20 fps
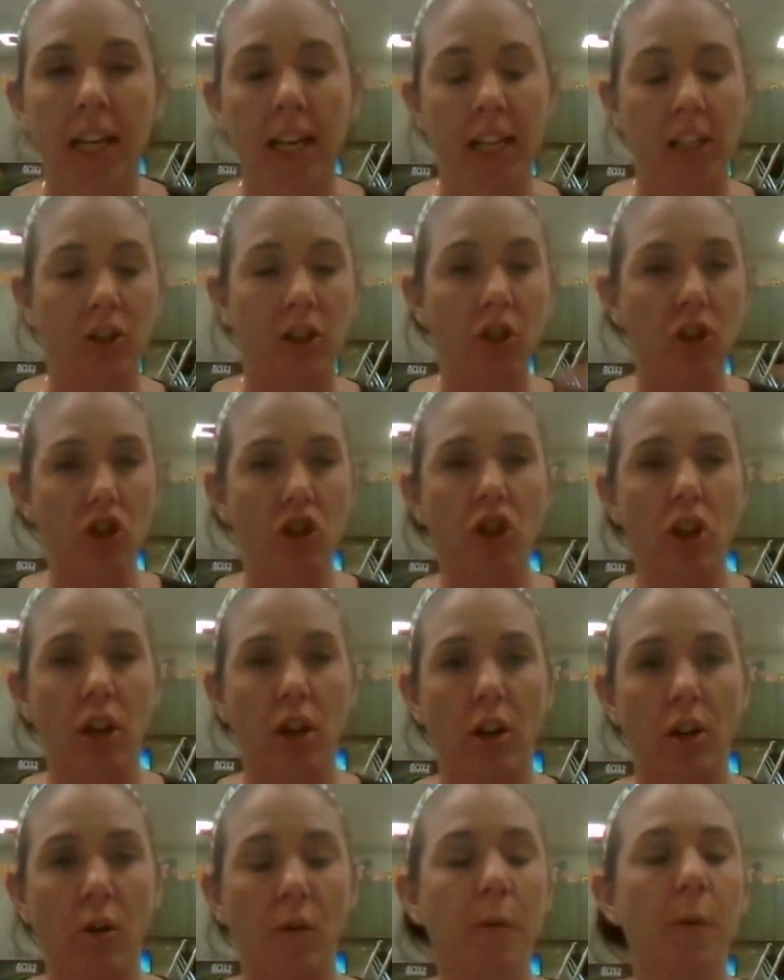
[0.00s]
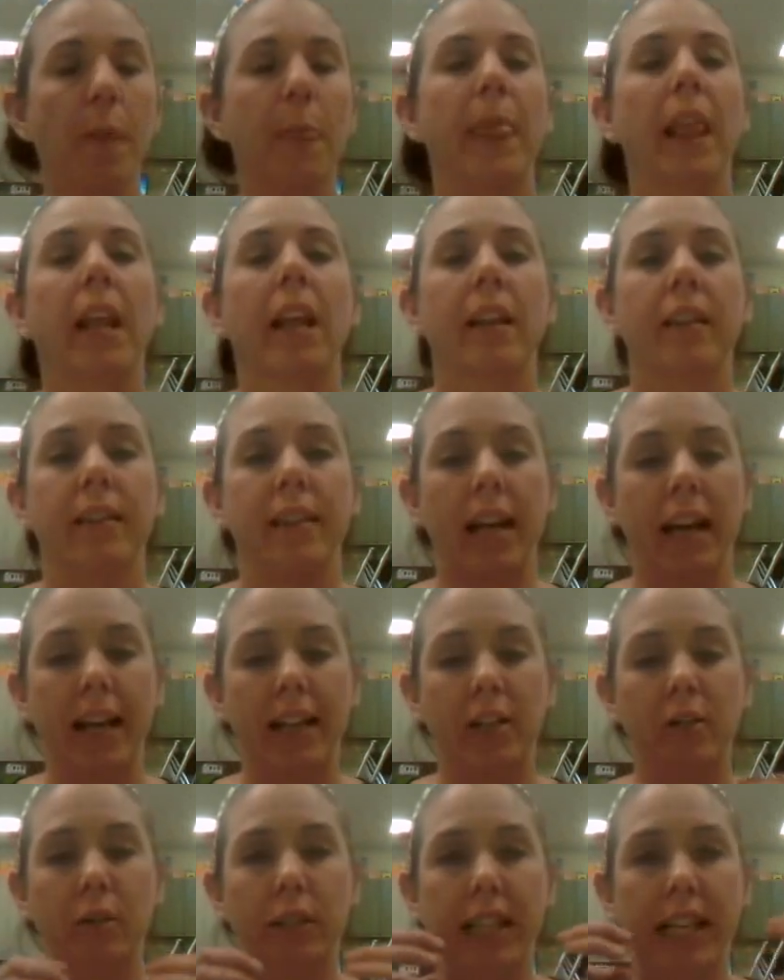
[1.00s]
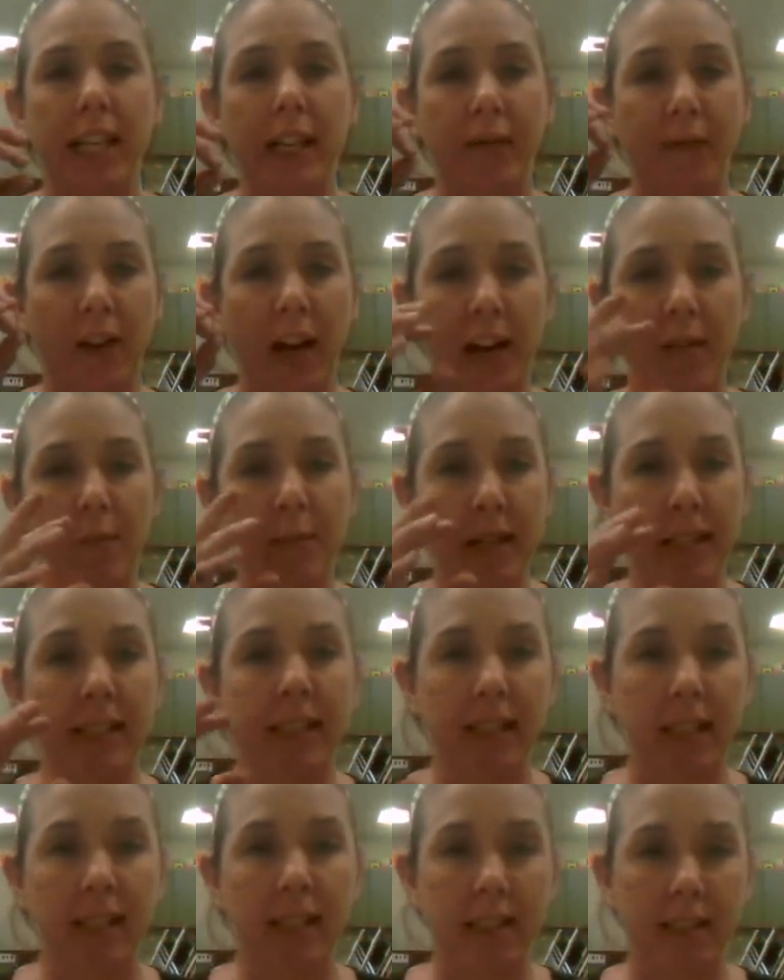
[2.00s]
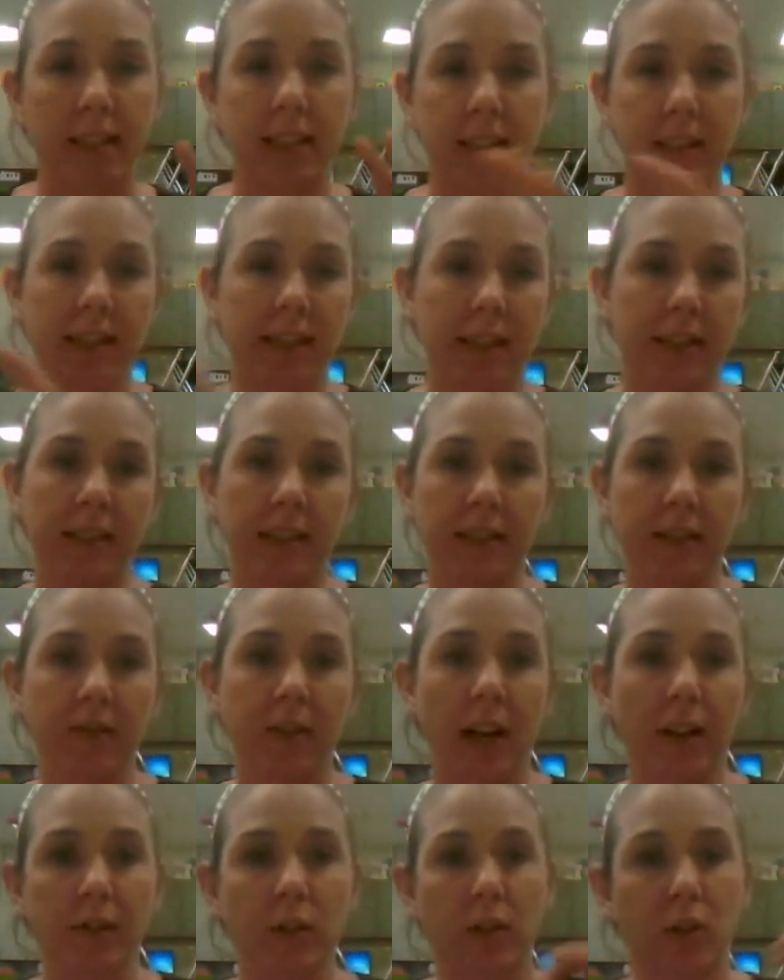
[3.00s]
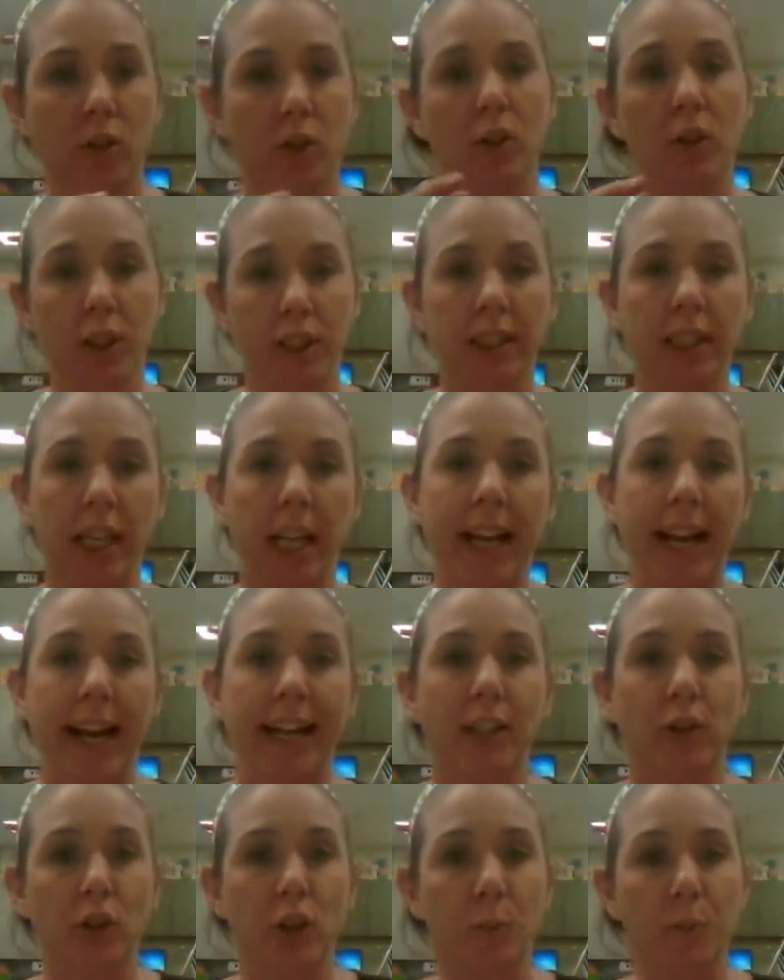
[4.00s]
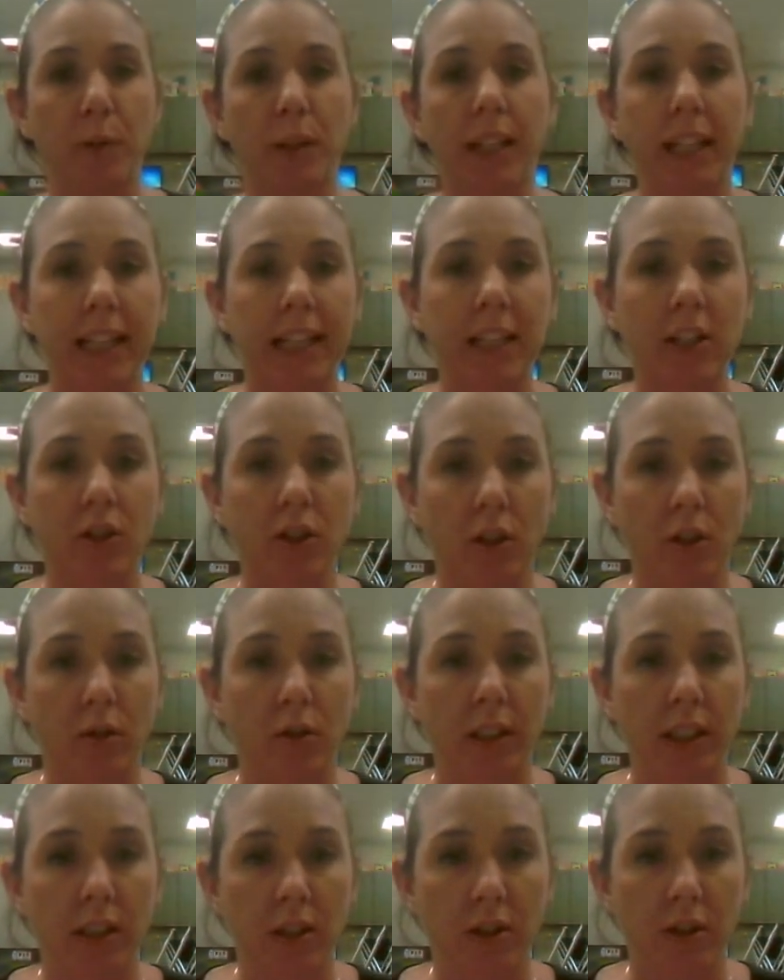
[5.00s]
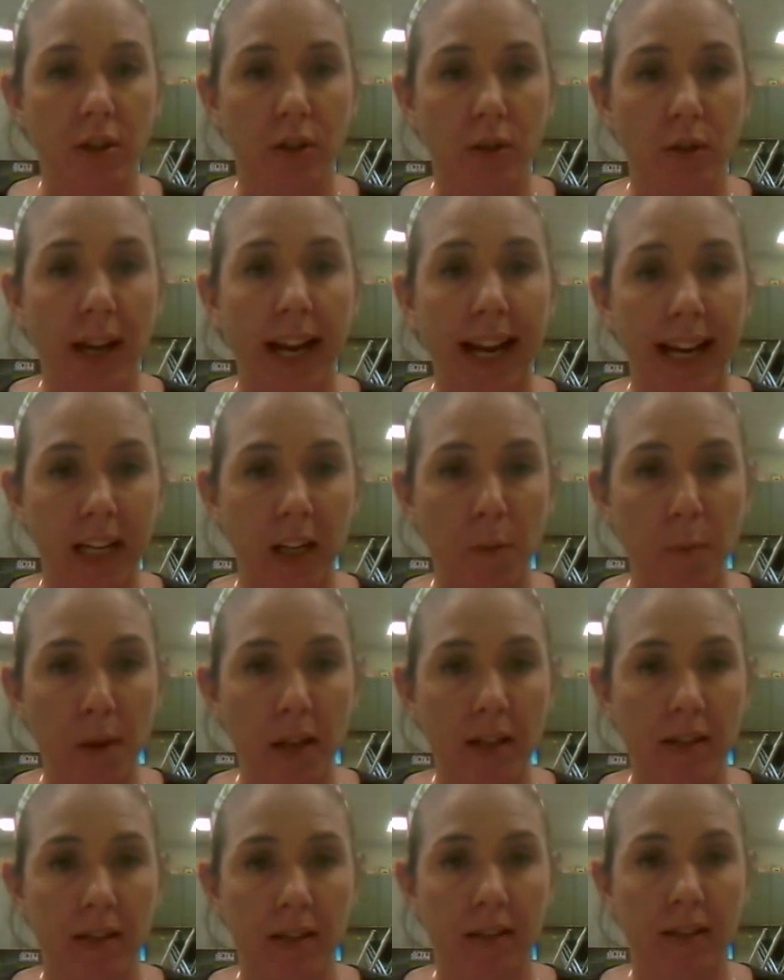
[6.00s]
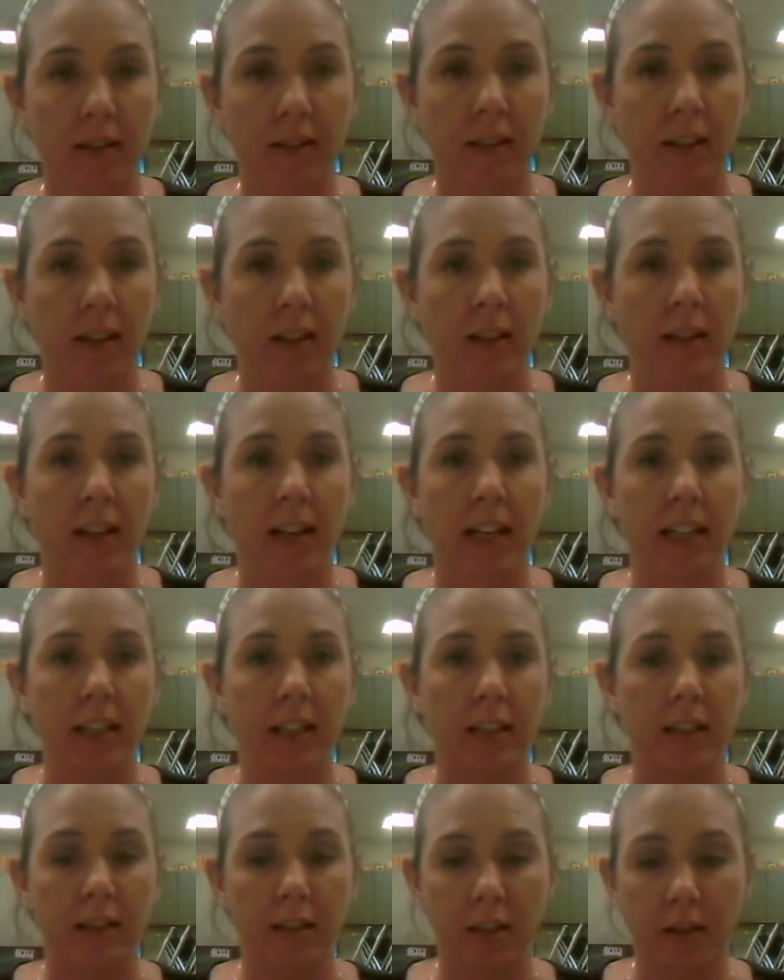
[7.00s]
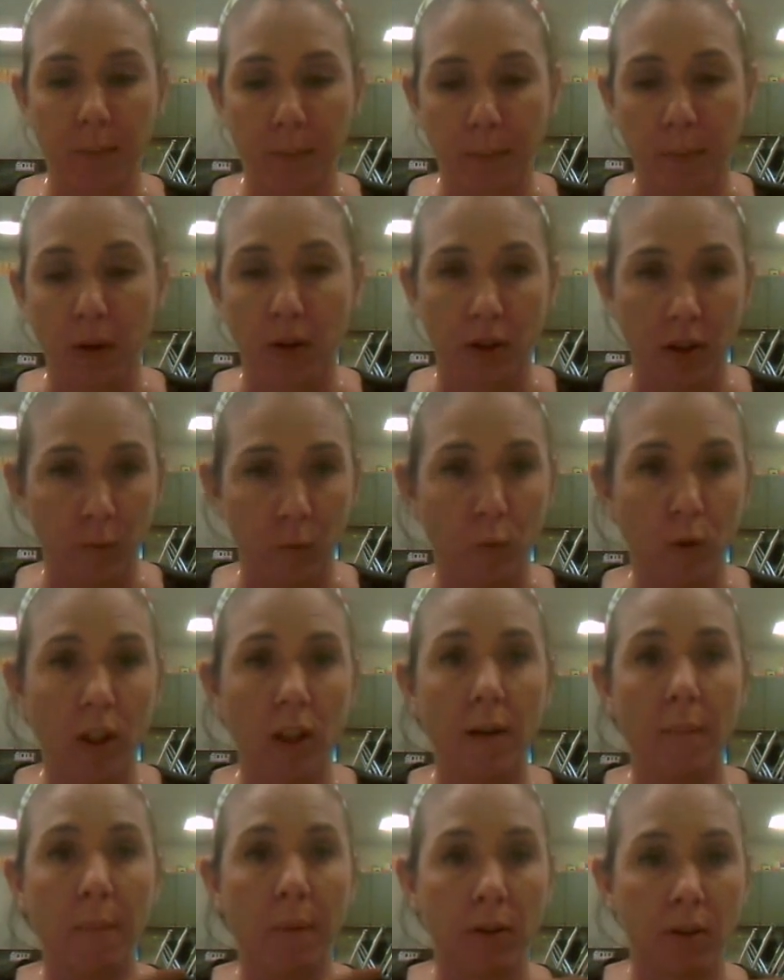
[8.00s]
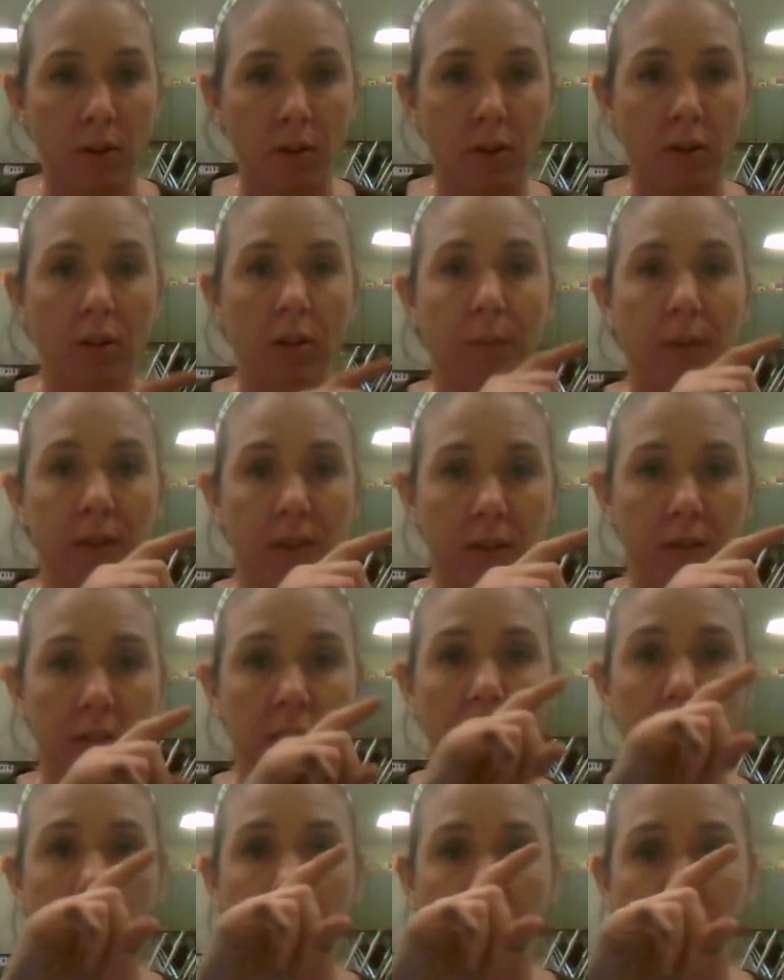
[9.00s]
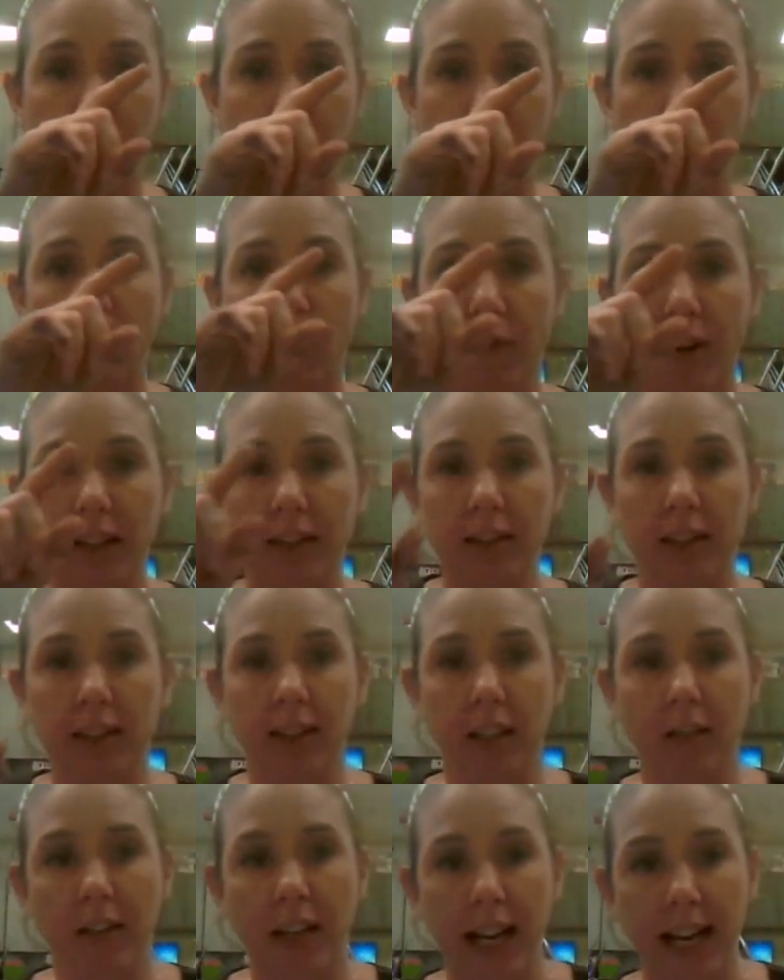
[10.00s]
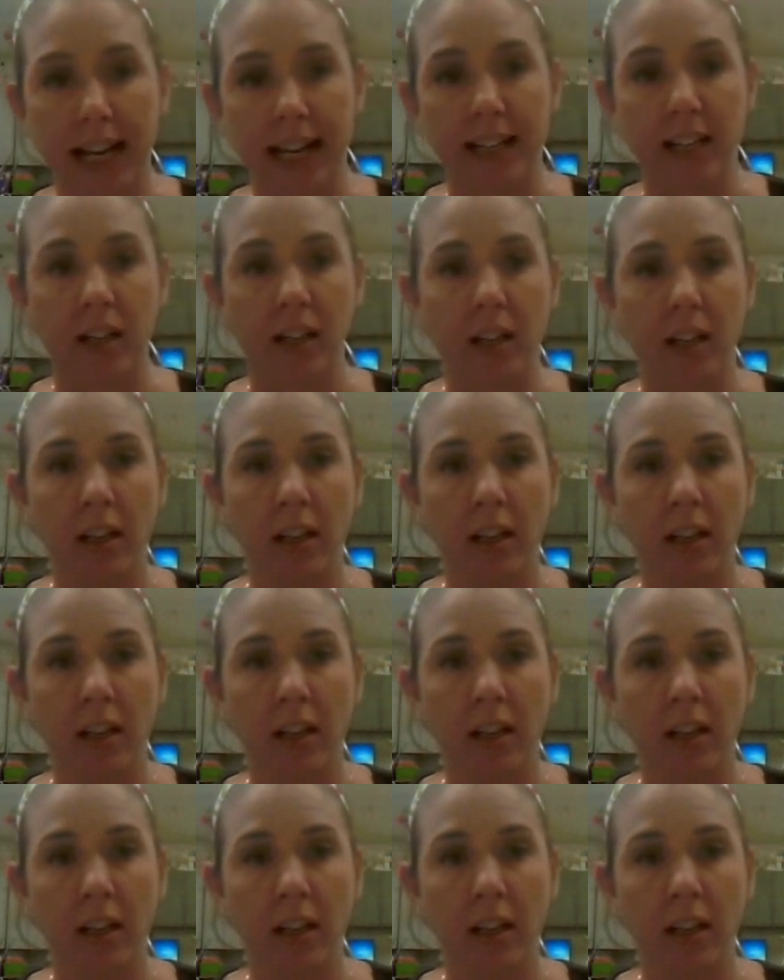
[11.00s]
It should show that you are taking 5 pizzas, 5 circles, and you are splitting each circle into 8 pieces. And then person 1, person 2, person 3, 4, 5, 6, 7, 8